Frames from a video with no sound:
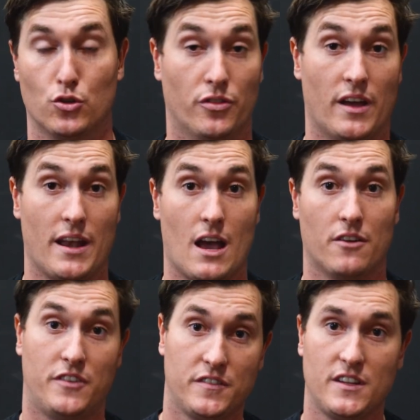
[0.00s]
You'll then
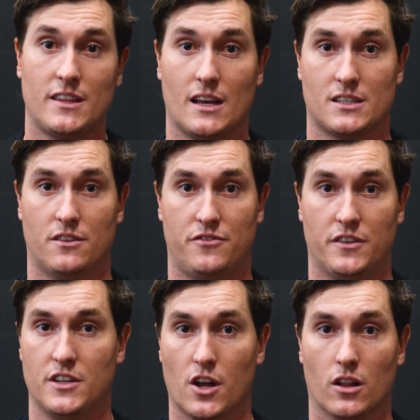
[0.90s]
have
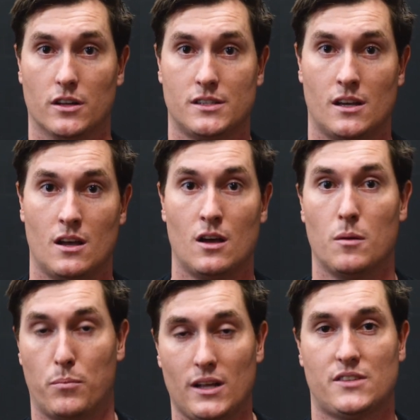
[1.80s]

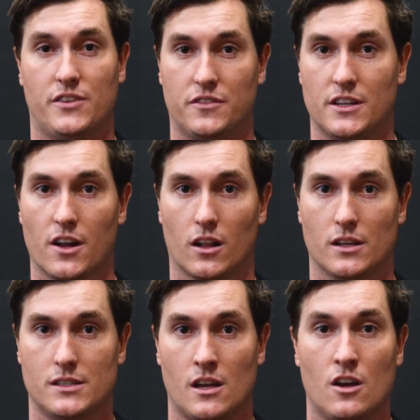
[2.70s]
$50,050 plus
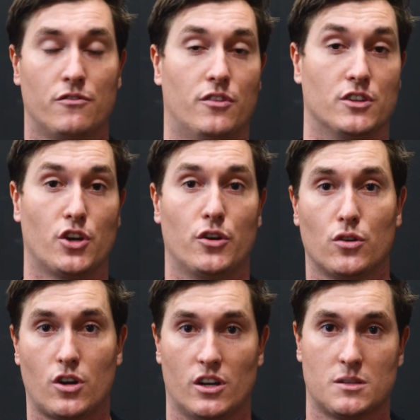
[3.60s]
$50 for a
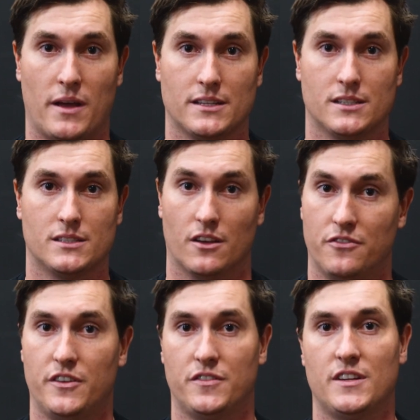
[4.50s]
total cost basis of
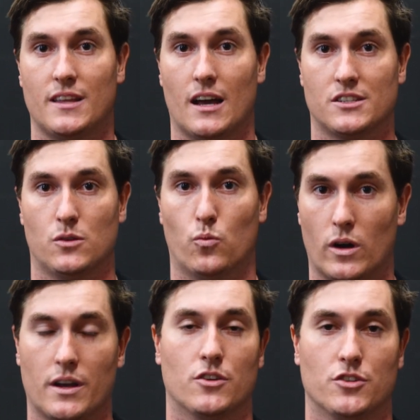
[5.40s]

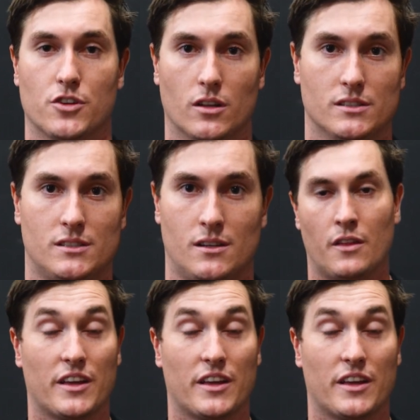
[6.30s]
$50,100.